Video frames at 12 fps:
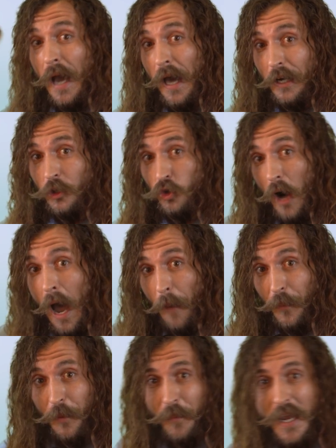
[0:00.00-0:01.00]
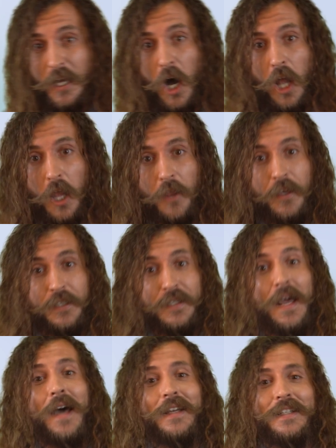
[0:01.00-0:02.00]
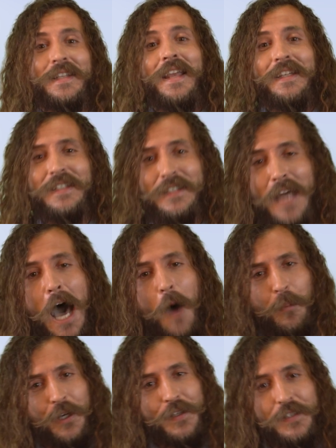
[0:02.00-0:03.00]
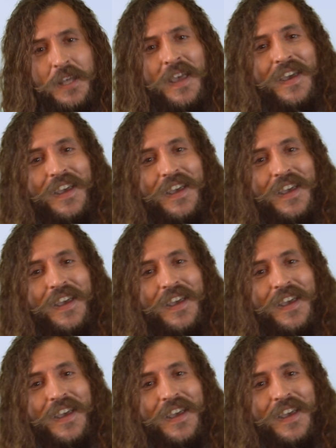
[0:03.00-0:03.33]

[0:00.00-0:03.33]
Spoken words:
gotta drop and make all of this nonsense stop, because